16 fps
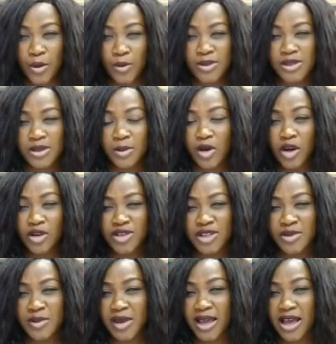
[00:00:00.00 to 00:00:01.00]
Now, some
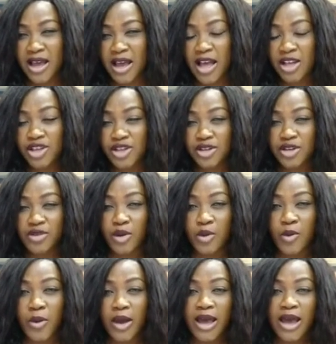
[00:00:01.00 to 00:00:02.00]
countries may
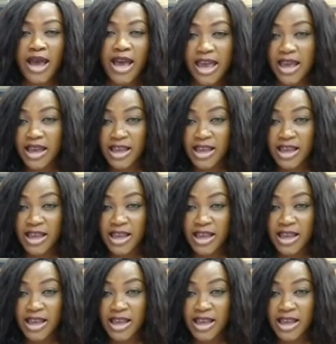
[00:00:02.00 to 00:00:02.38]
actually require